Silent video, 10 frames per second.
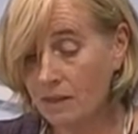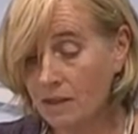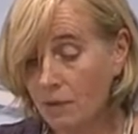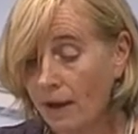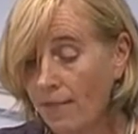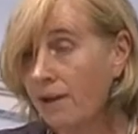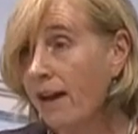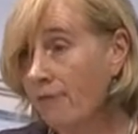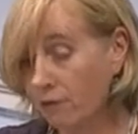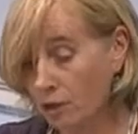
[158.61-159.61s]
So every
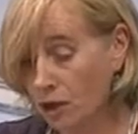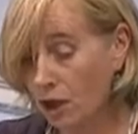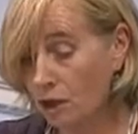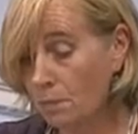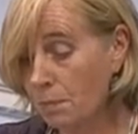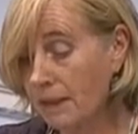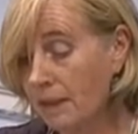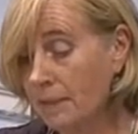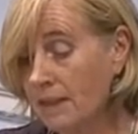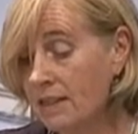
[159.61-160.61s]
effort should be
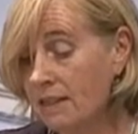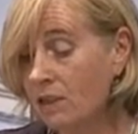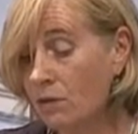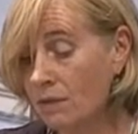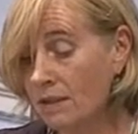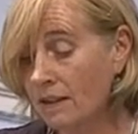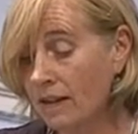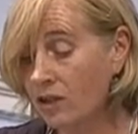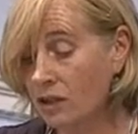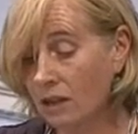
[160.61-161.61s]
made by CNOs and the
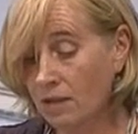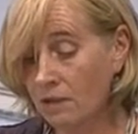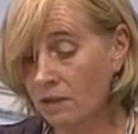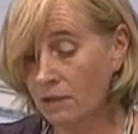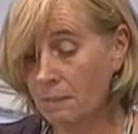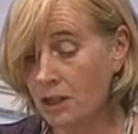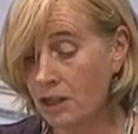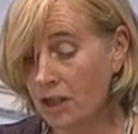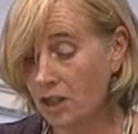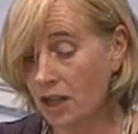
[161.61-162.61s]
National Council for
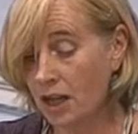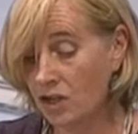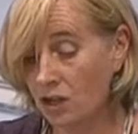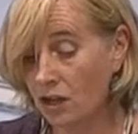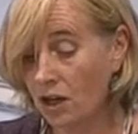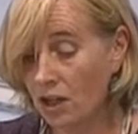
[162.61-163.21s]
Special Education